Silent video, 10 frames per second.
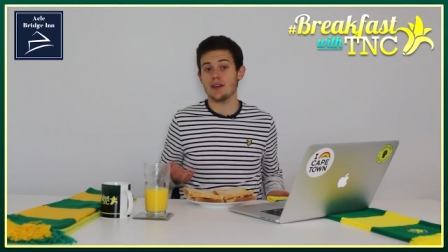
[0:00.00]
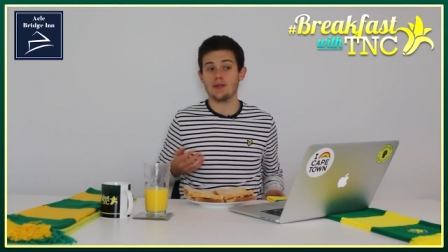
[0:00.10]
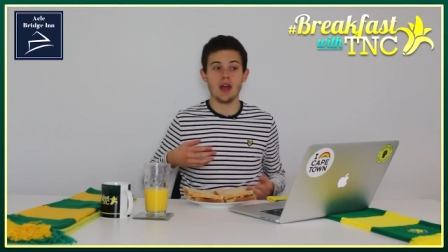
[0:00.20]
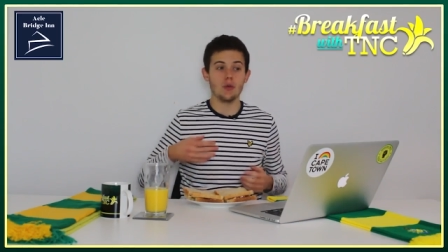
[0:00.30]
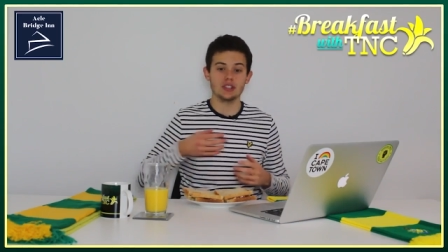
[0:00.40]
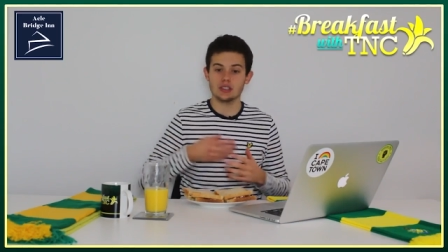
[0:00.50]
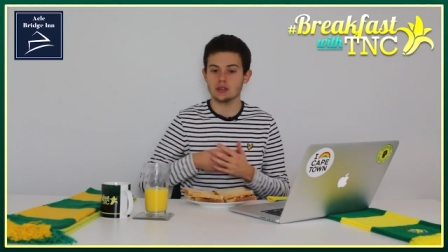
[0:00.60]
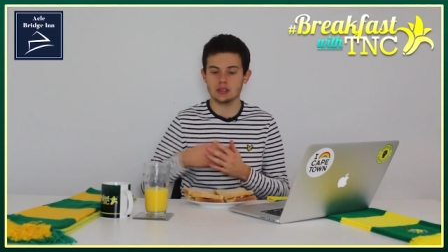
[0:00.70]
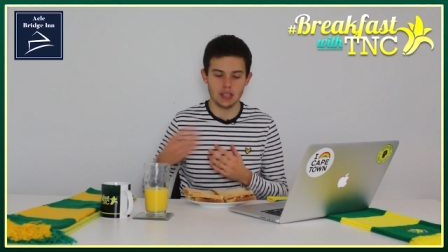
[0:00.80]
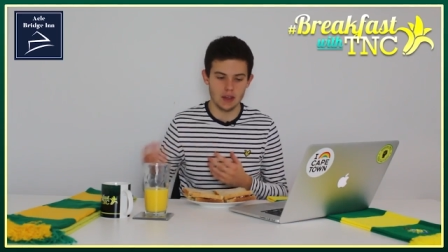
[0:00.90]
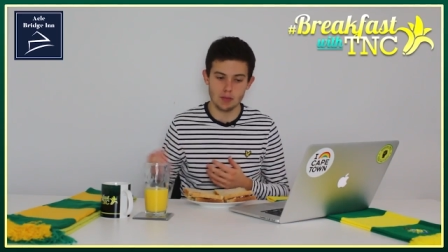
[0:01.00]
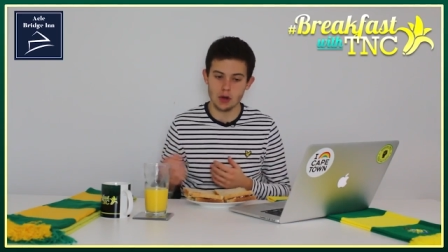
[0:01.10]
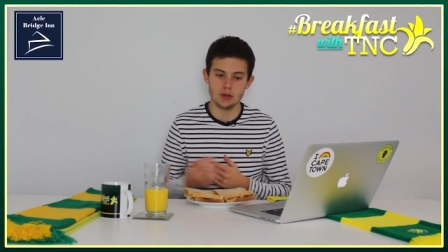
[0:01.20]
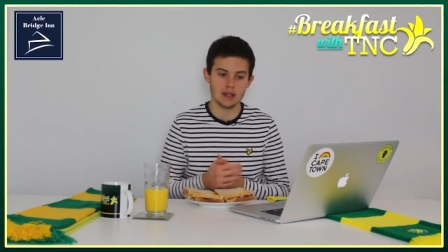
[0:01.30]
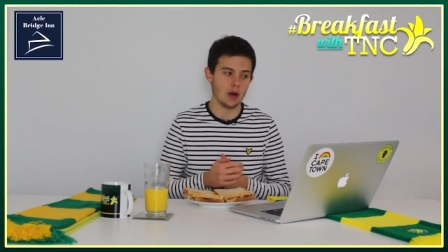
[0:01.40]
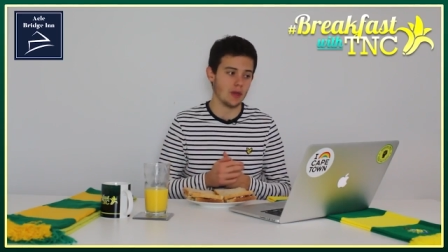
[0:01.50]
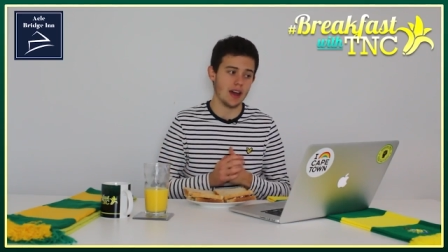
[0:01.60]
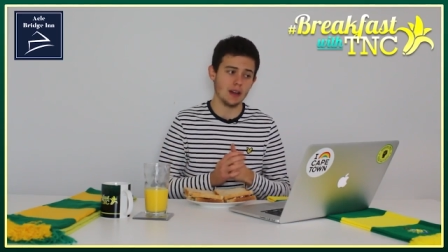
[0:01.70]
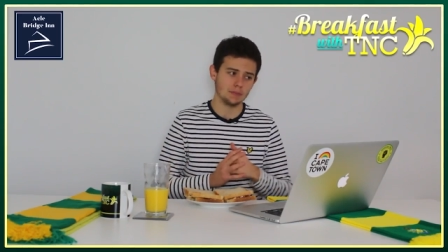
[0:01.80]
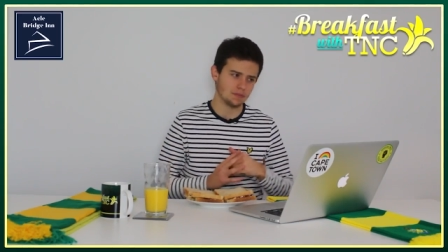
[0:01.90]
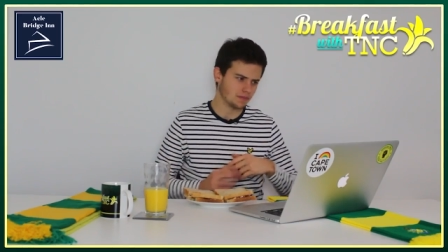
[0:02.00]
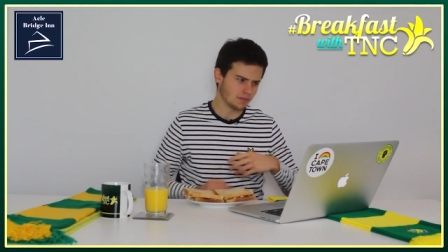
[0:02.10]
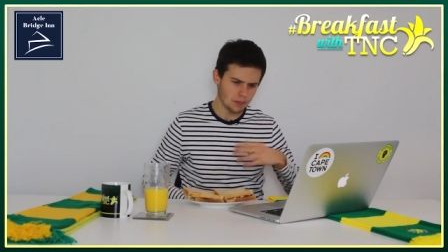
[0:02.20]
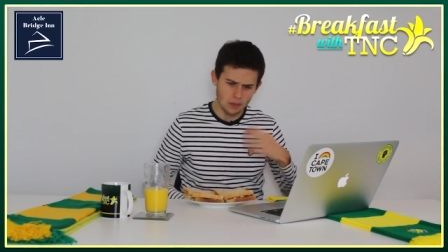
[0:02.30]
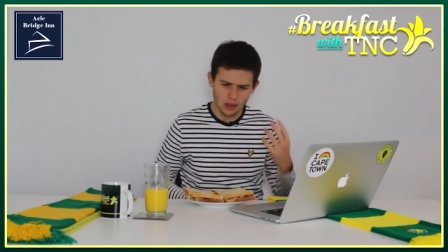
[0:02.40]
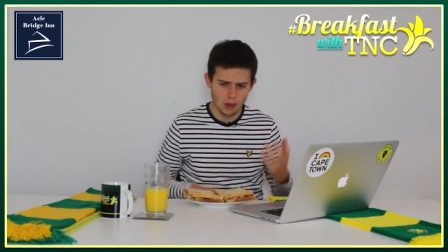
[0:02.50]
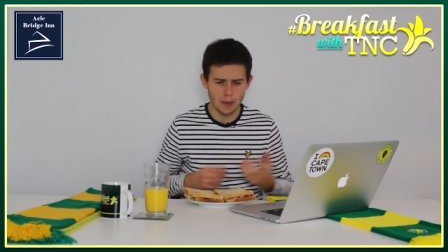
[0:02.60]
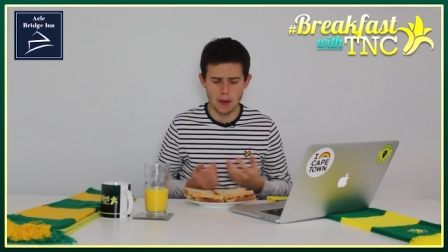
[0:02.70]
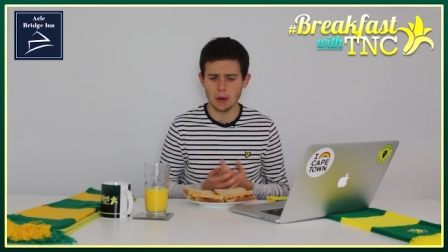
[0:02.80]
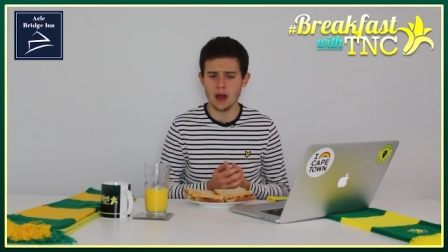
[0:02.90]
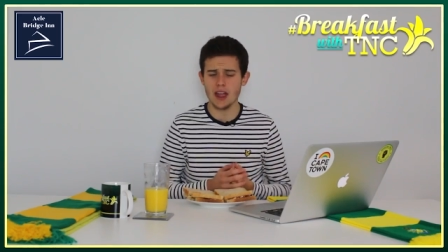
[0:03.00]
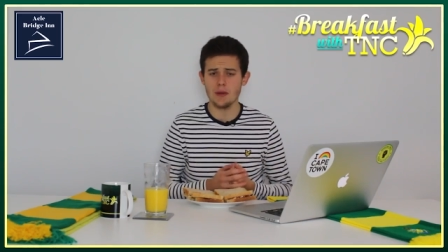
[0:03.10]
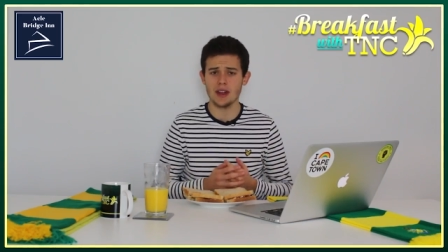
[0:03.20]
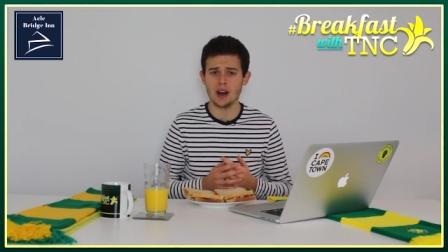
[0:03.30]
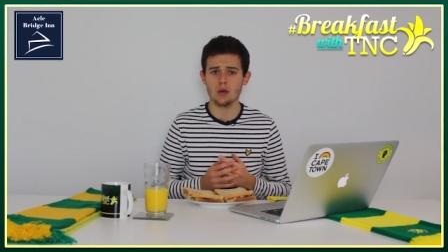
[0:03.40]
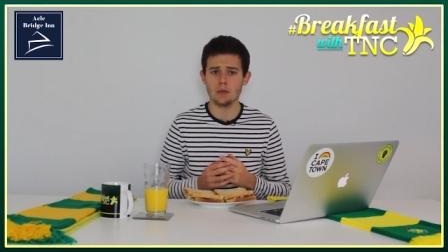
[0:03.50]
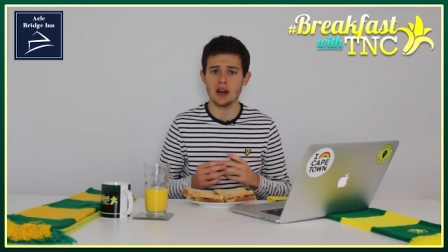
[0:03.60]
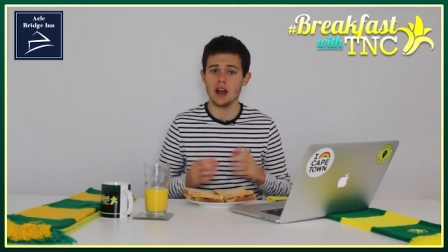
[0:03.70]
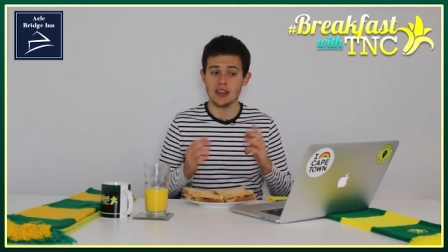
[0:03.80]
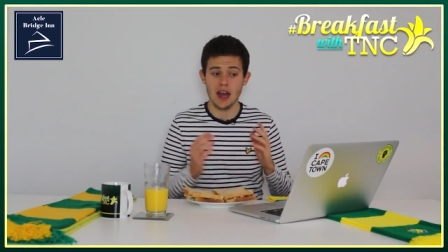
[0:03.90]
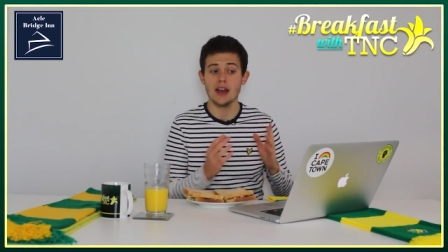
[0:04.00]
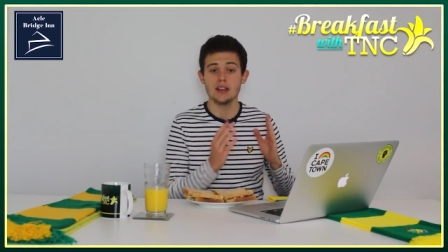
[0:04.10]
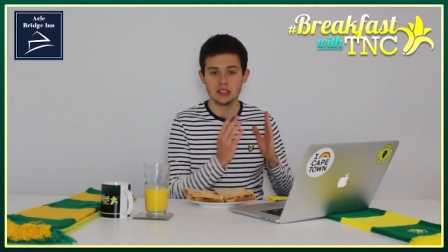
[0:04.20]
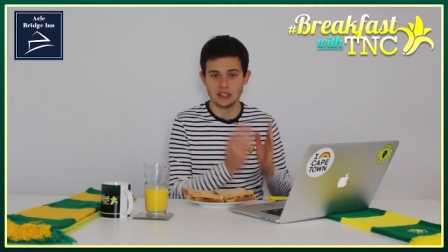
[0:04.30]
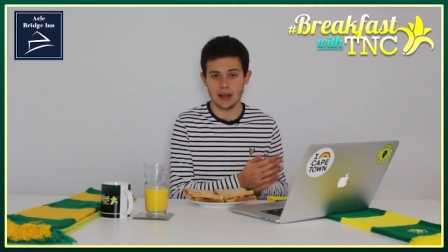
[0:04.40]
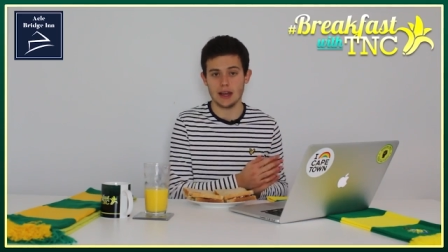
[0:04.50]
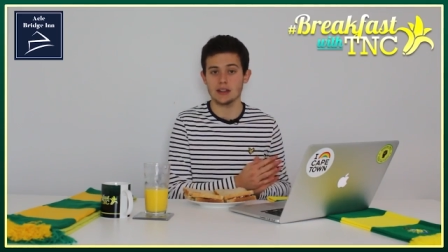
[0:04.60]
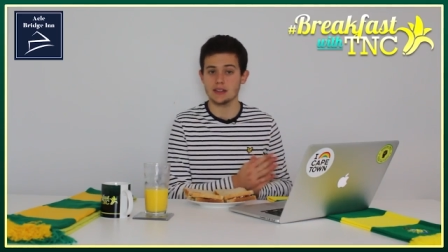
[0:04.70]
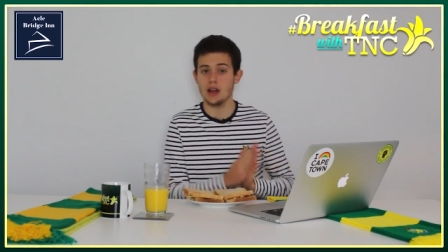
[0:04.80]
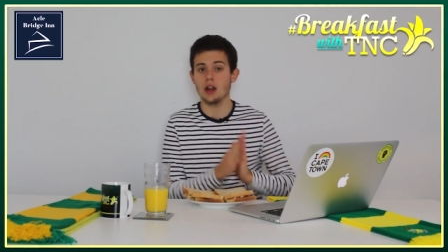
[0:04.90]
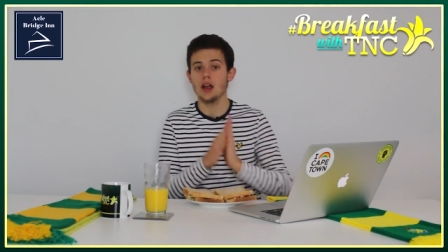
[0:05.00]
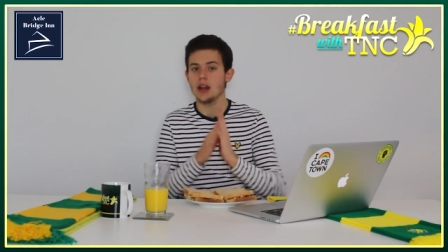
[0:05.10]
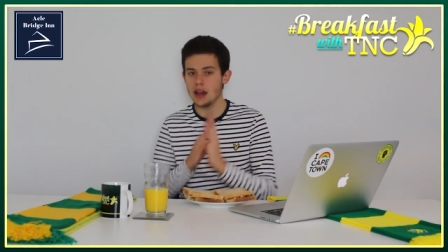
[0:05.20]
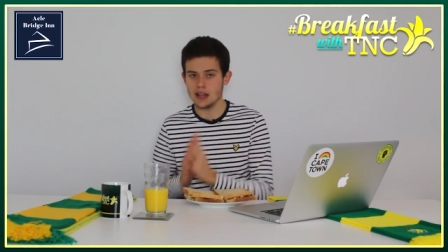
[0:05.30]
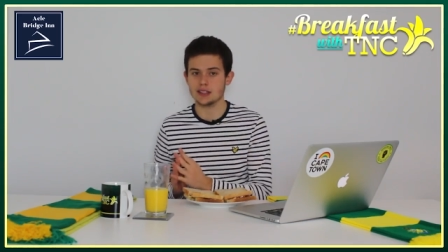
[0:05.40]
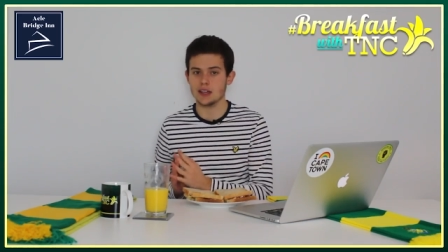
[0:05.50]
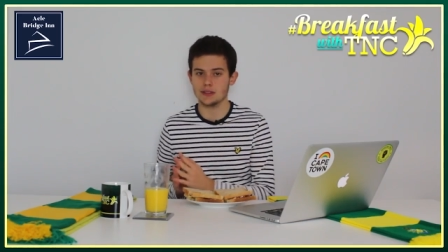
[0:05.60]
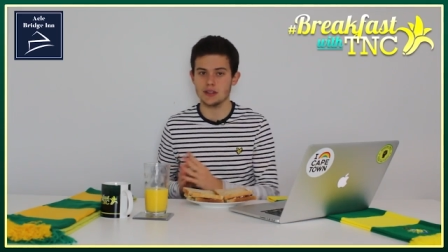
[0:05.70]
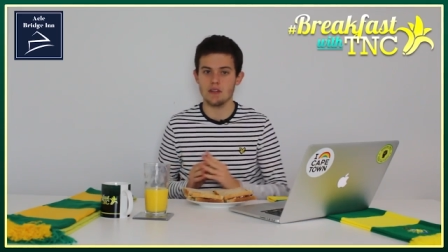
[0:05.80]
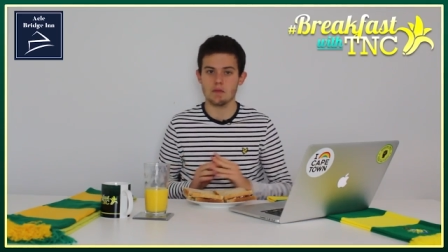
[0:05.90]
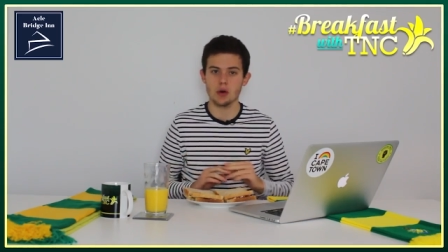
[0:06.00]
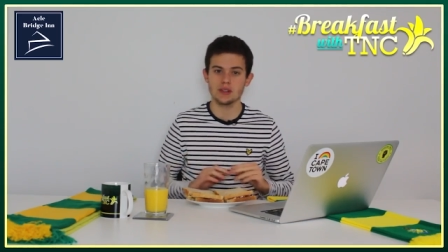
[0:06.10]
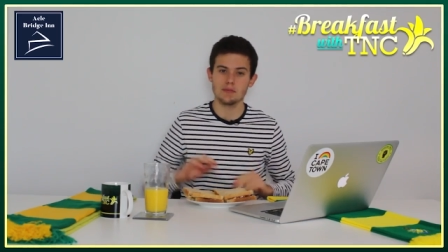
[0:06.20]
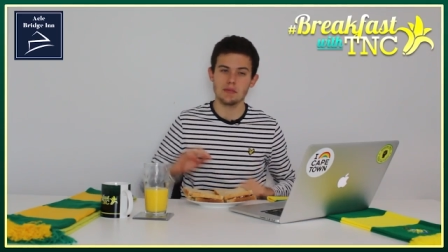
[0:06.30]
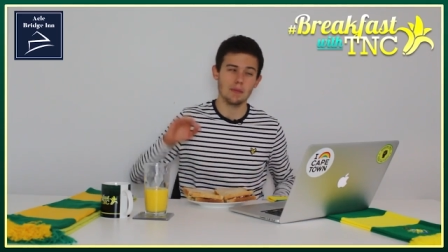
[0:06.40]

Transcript: If there was still Steve Bruce out there and people like him, then I would be like, yeah, sack Alex Neil, let's get Steve Bruce in.